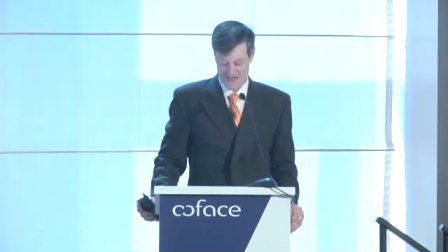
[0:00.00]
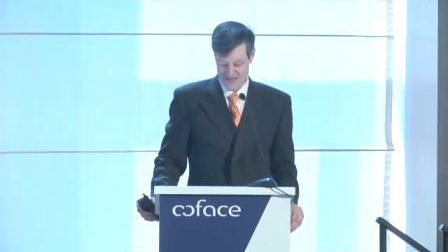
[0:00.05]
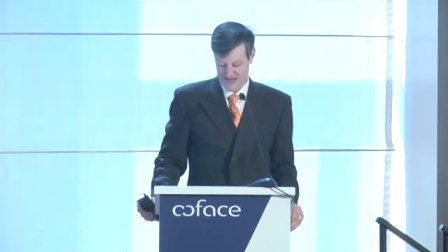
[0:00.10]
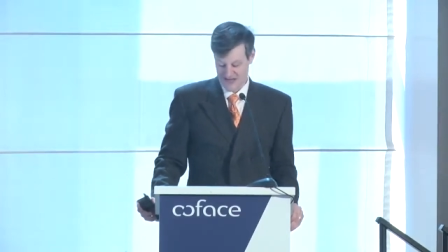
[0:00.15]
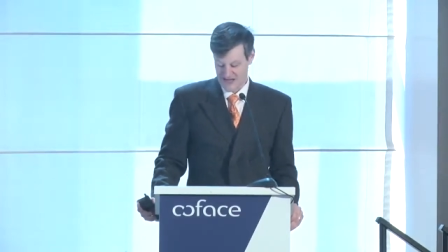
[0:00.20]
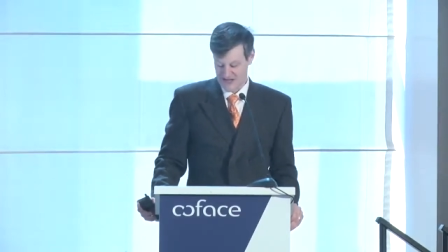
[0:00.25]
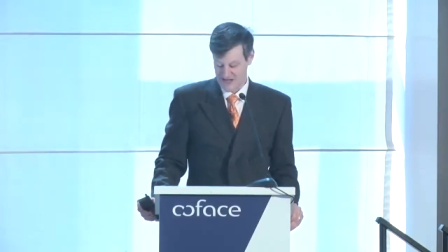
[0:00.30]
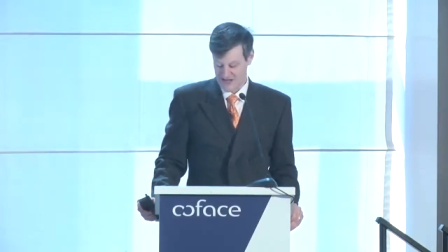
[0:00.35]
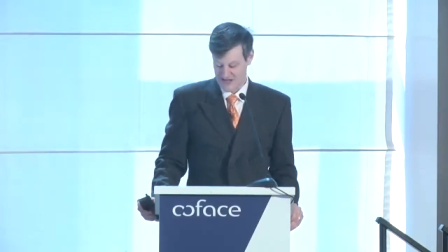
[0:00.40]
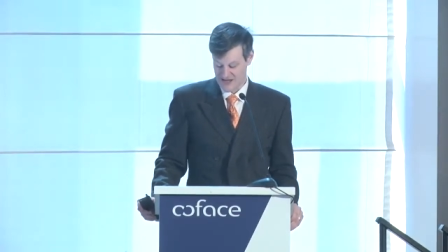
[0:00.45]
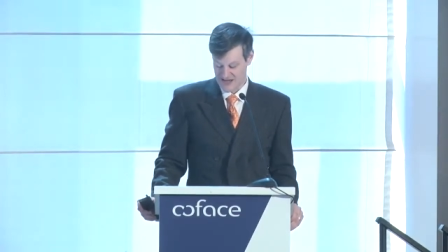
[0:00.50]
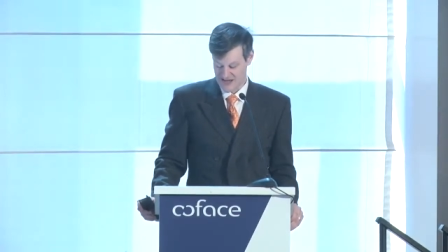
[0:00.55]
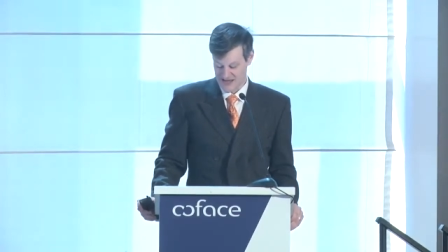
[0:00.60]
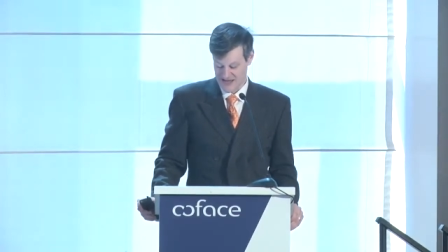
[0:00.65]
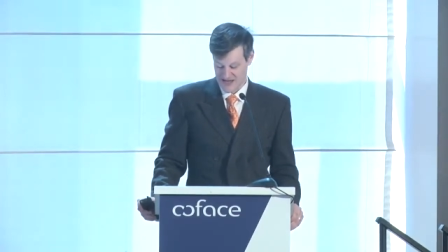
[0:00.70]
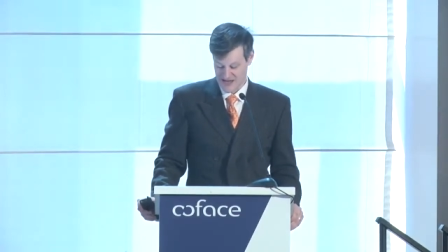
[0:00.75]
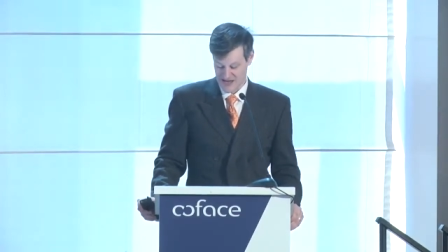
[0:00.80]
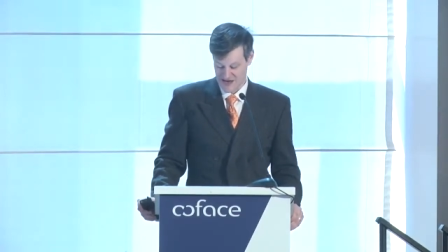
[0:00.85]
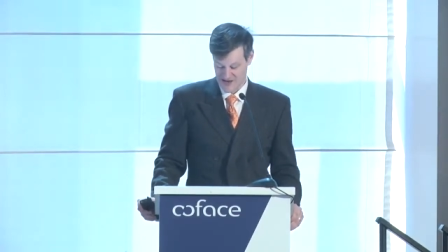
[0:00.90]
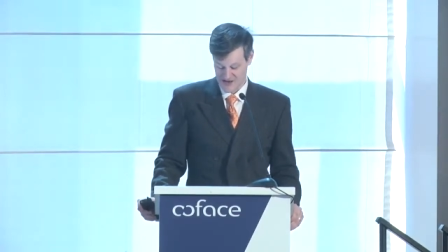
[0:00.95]
Uh,
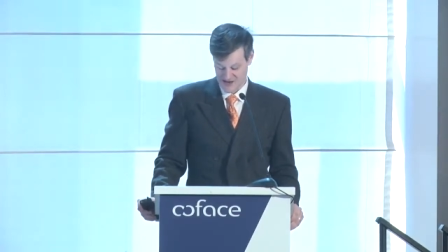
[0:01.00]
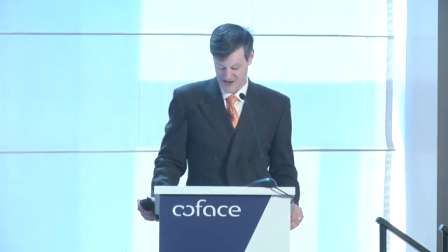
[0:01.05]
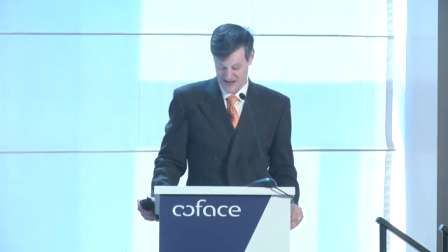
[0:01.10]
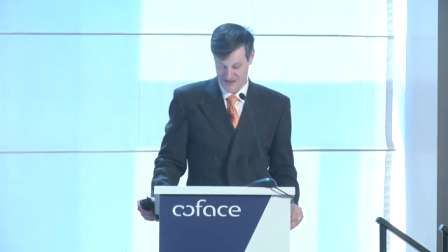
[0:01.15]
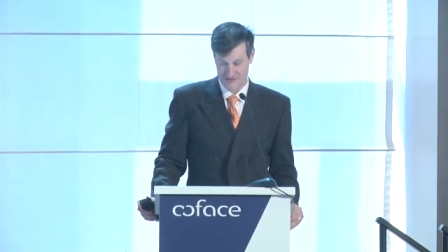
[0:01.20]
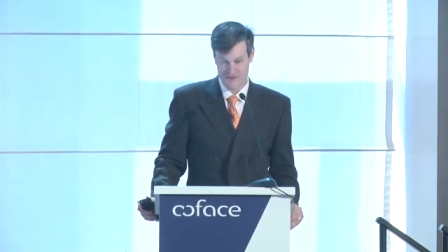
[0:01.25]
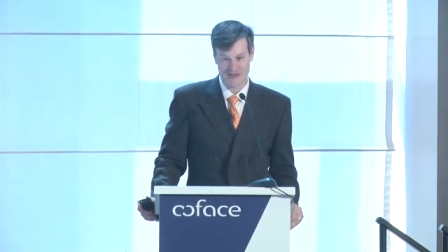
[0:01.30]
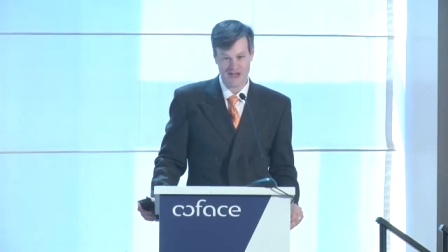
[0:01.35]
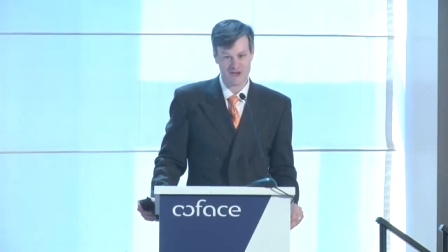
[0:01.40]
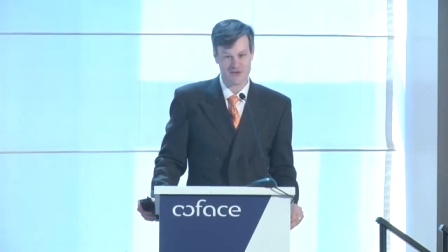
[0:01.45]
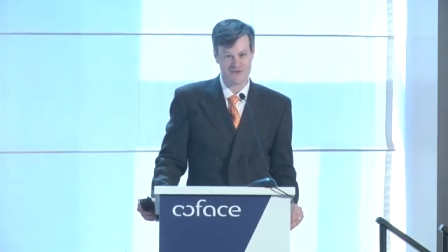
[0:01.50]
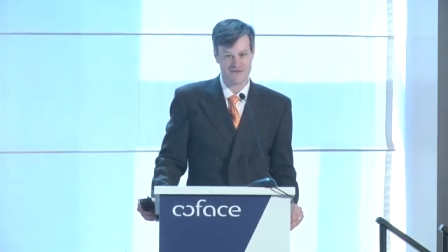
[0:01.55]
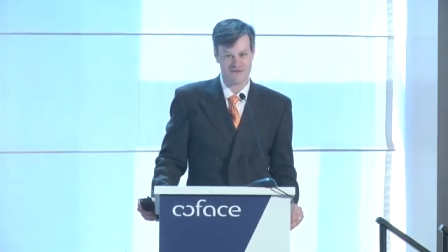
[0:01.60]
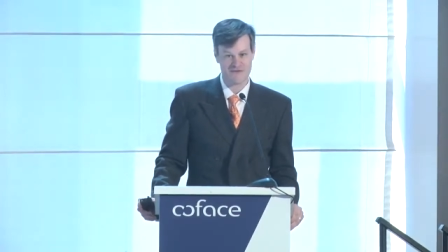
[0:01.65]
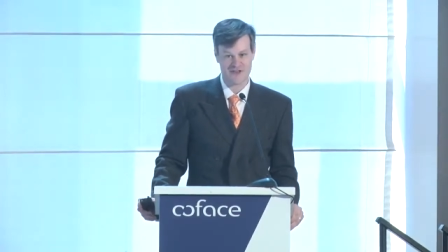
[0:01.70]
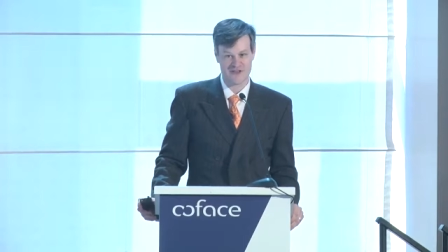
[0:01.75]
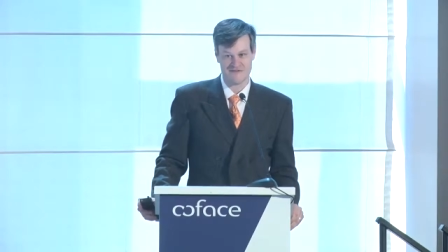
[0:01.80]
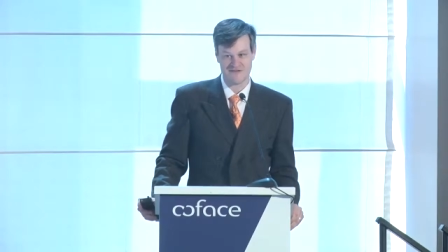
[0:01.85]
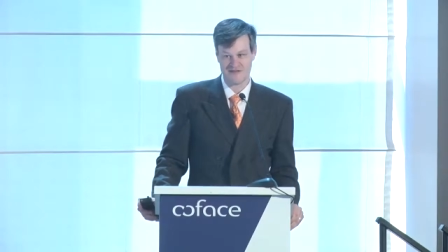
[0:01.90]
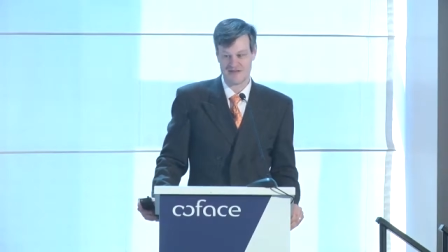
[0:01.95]
and again, thank you
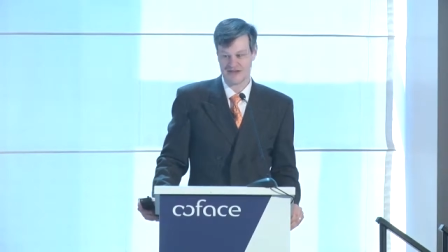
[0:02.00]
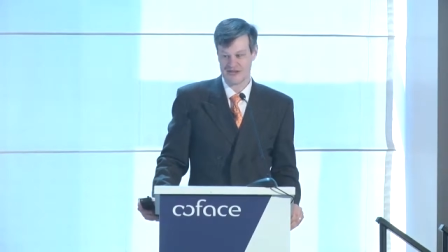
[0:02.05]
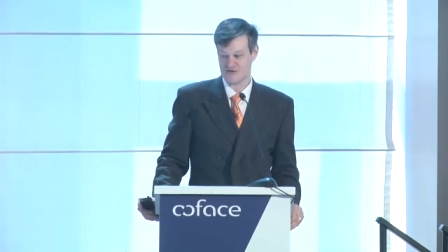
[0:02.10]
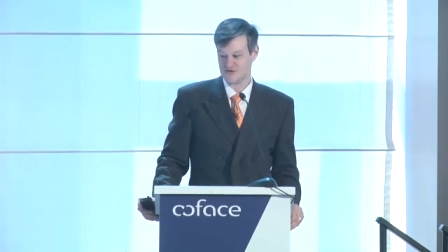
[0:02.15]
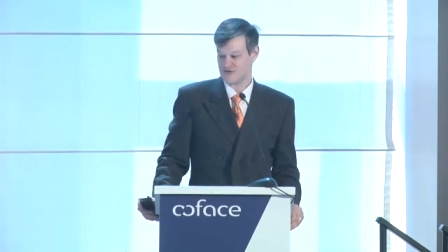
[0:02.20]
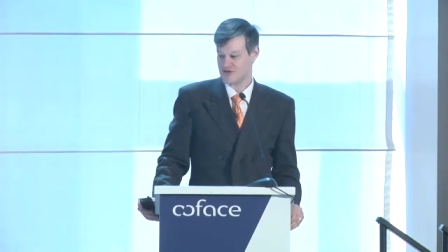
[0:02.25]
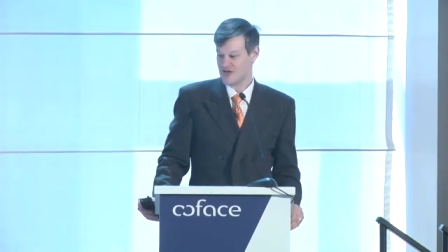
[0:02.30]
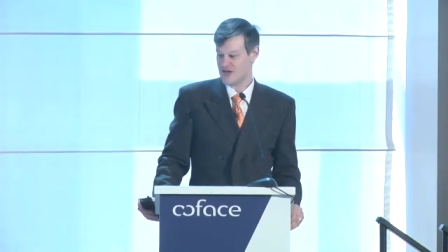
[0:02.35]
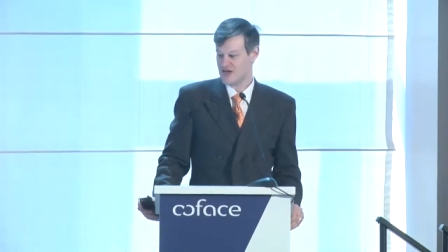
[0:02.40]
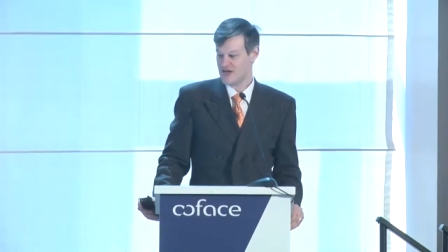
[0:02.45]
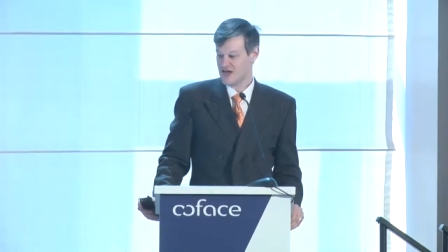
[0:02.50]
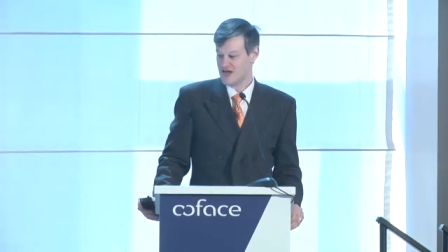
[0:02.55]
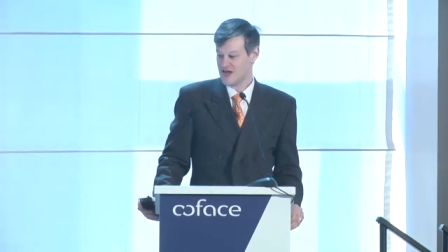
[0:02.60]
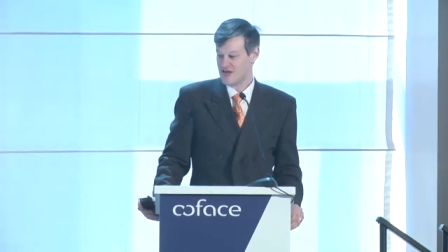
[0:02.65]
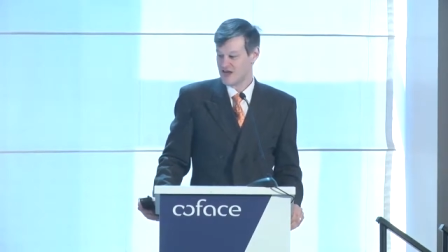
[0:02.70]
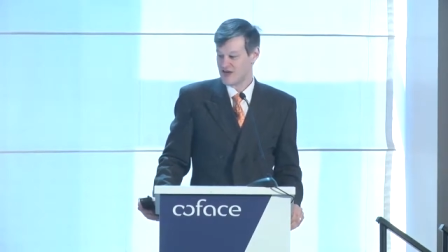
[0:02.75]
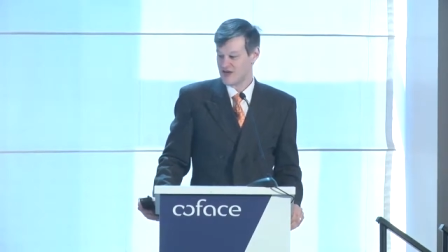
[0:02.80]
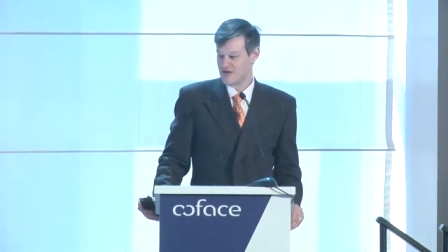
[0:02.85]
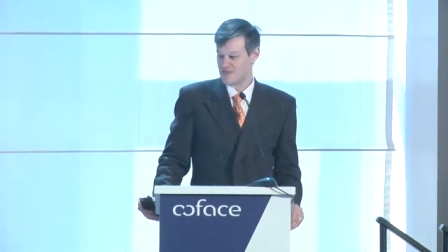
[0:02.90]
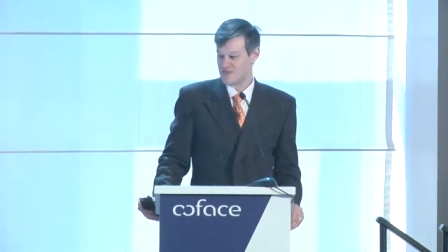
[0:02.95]
for the invitation.
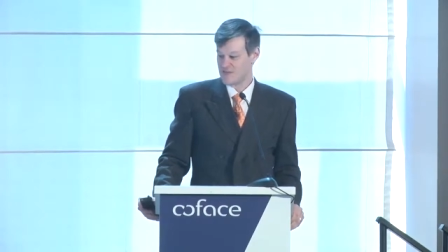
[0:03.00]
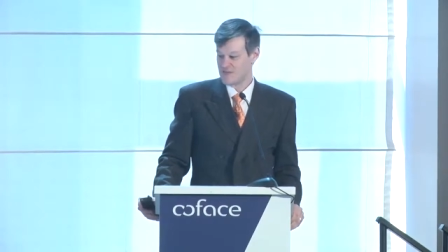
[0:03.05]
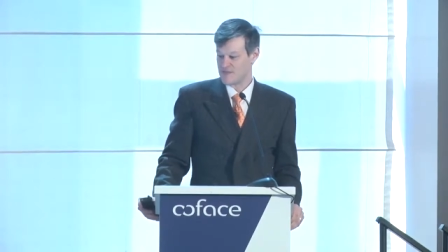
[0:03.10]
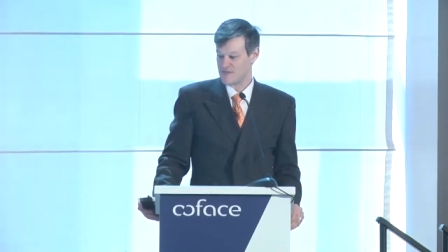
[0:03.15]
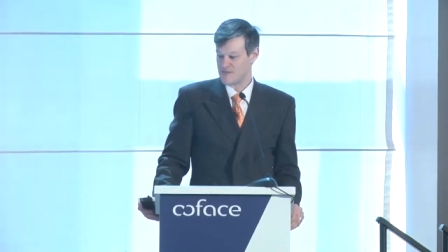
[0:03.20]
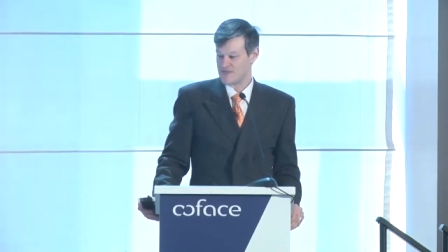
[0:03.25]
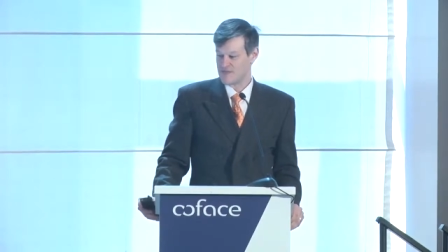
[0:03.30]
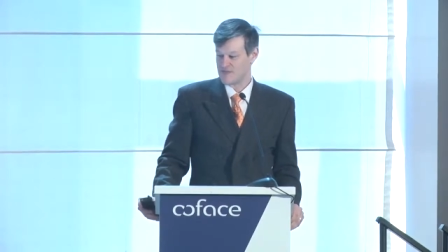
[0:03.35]
Um,